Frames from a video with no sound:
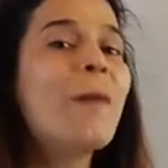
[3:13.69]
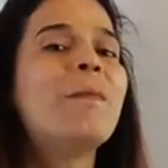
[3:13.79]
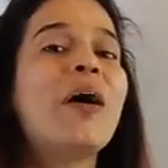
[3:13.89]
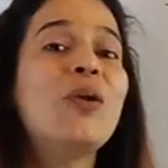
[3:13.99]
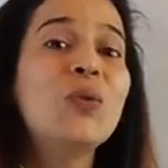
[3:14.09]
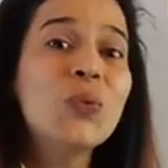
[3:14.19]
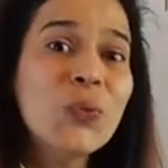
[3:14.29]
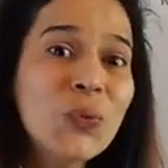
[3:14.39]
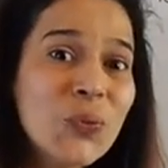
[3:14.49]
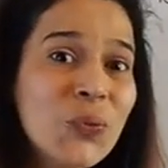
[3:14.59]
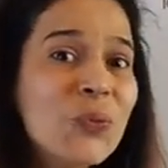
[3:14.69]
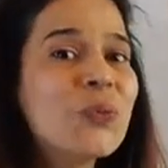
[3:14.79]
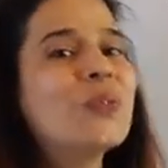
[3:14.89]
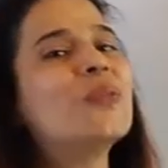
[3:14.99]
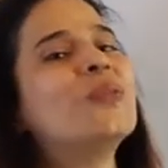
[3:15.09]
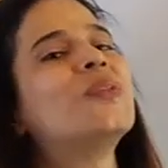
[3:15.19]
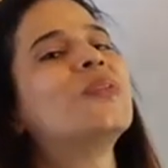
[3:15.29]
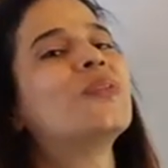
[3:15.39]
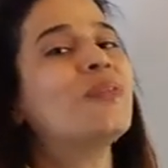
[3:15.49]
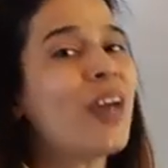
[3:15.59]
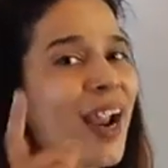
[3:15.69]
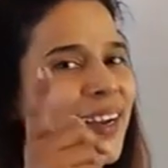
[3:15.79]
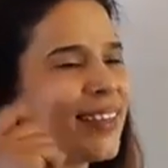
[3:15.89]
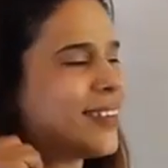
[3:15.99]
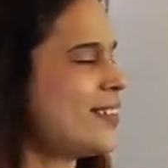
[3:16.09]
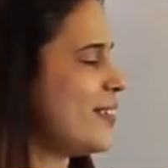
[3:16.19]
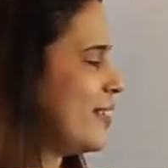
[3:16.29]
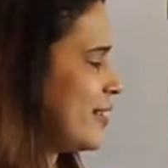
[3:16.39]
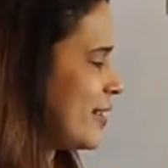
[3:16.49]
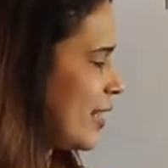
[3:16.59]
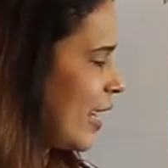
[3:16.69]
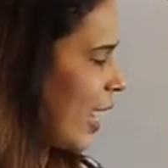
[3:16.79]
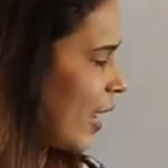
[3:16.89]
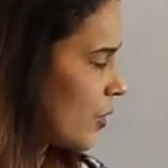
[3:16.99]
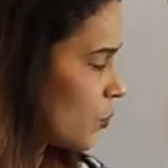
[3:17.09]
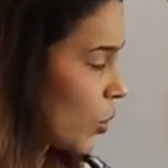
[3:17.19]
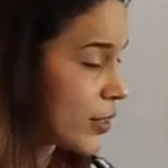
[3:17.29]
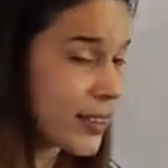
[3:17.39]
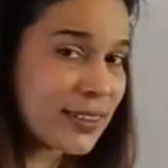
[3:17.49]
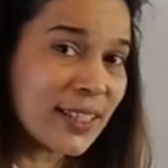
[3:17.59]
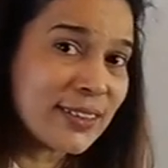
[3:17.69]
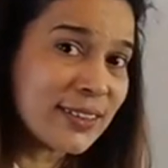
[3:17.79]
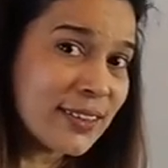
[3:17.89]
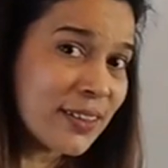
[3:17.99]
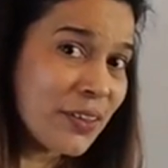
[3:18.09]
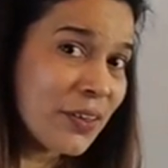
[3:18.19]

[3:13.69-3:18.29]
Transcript: Balloons. Very good. And what is this?